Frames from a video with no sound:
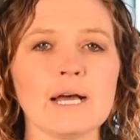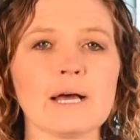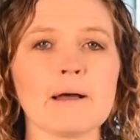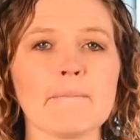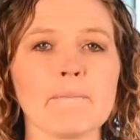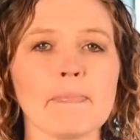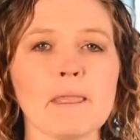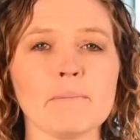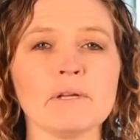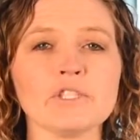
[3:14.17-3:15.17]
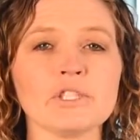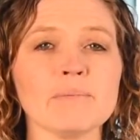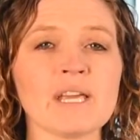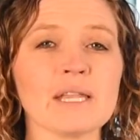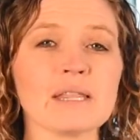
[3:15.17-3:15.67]
But just
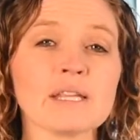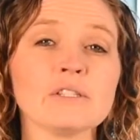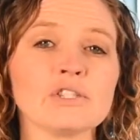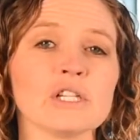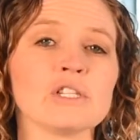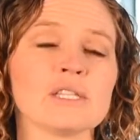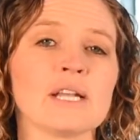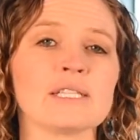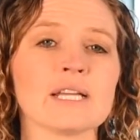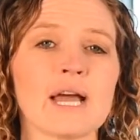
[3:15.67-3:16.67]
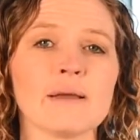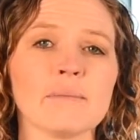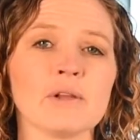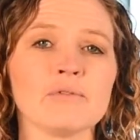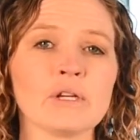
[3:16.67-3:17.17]
making little changes at a
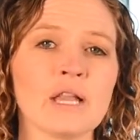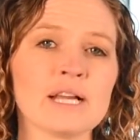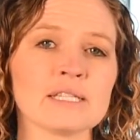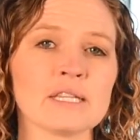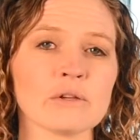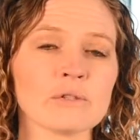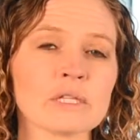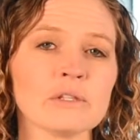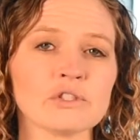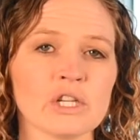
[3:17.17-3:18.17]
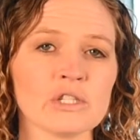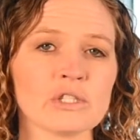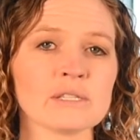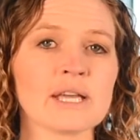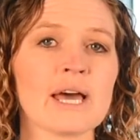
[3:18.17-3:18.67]
time and realizing those little
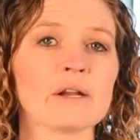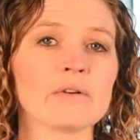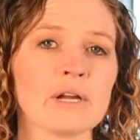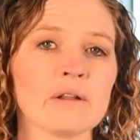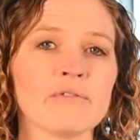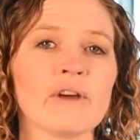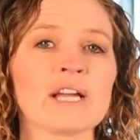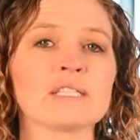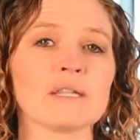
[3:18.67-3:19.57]
changes had a great effect.